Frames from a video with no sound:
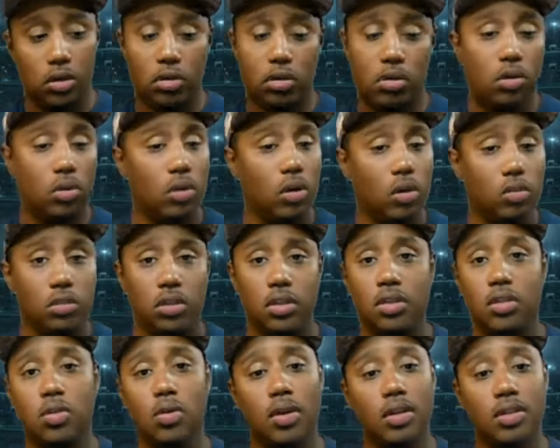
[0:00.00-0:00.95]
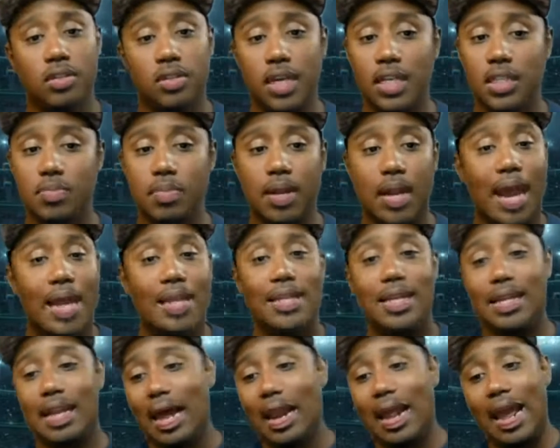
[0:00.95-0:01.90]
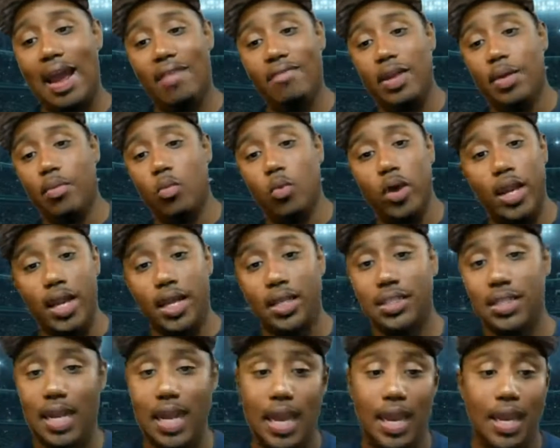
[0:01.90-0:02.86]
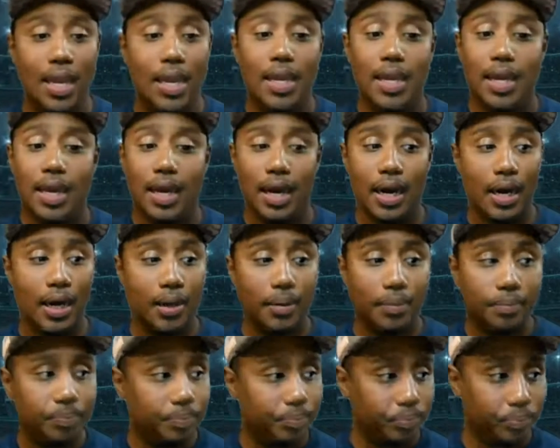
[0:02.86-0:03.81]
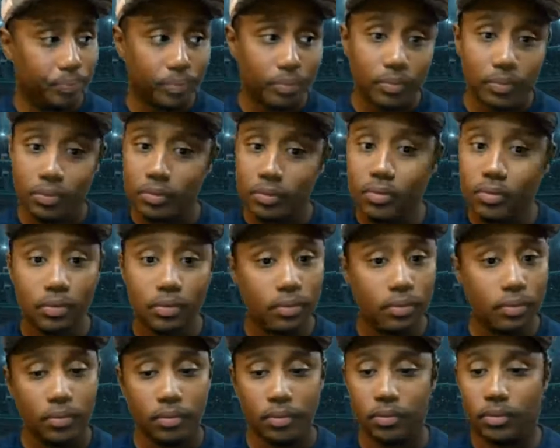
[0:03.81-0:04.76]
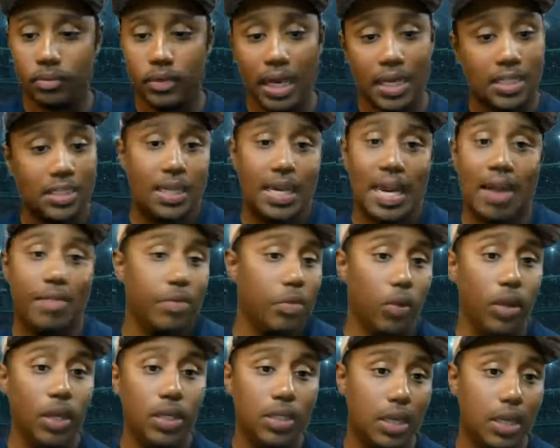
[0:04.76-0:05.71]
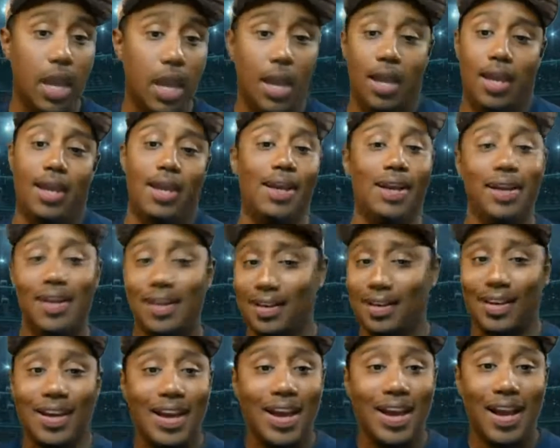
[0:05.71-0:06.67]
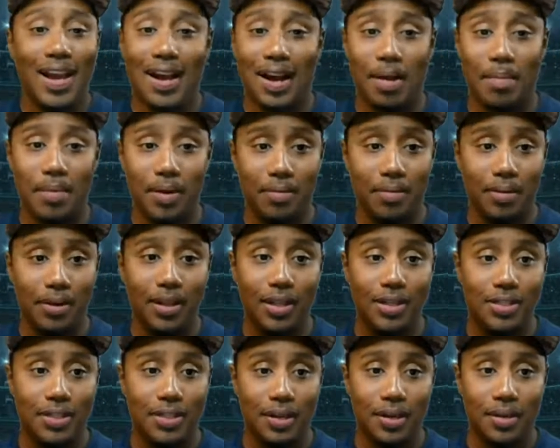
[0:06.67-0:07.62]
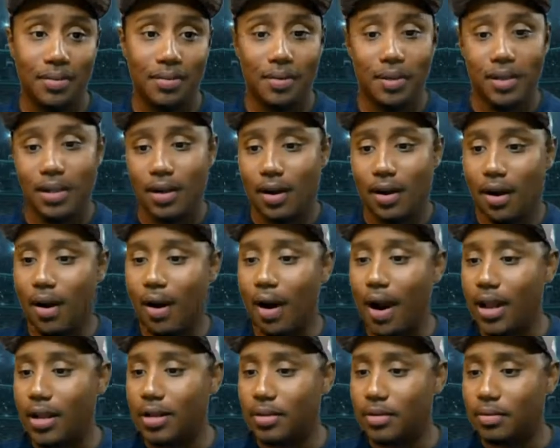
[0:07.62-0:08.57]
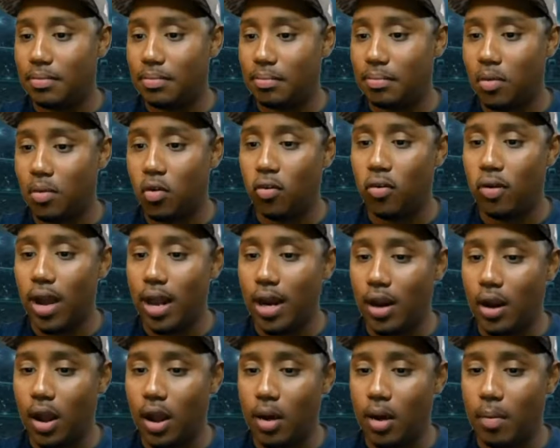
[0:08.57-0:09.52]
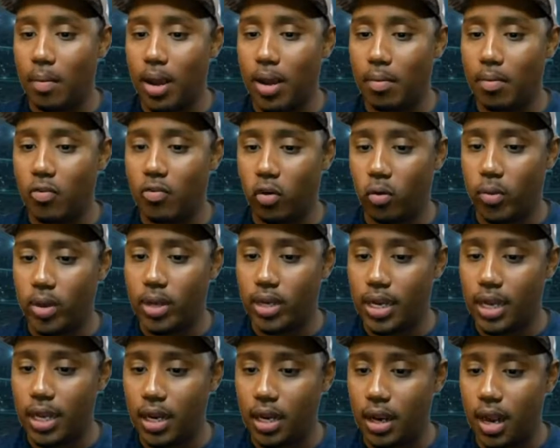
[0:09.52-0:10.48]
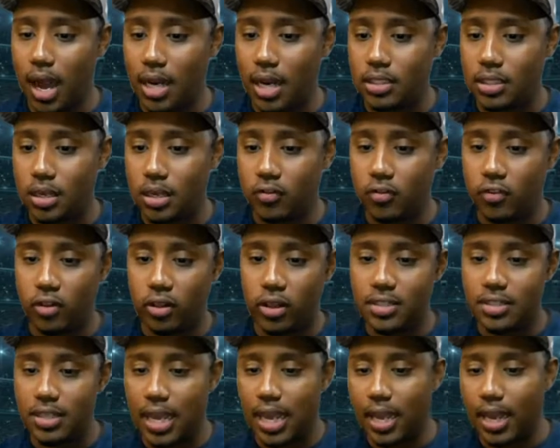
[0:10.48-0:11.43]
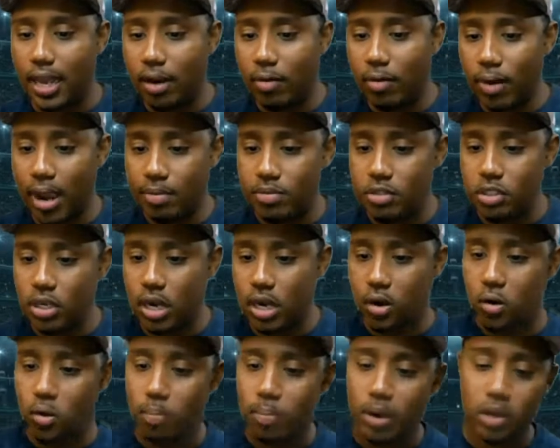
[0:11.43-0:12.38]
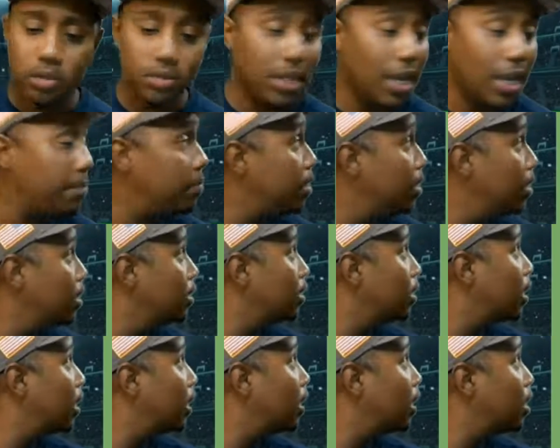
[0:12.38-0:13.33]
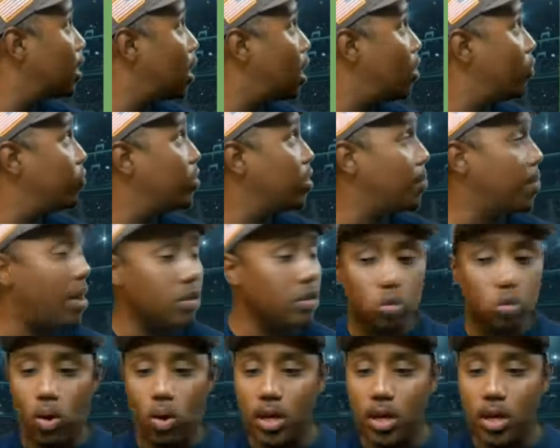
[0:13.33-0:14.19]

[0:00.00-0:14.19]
kudos to the New Orleans Saints, man. I did not have them winning today. I just didn't have them winning today. I mean, really. So, all right, moving right along, man. Before we get locked in for this LA Rams Chicago Bears game kicking off in about 20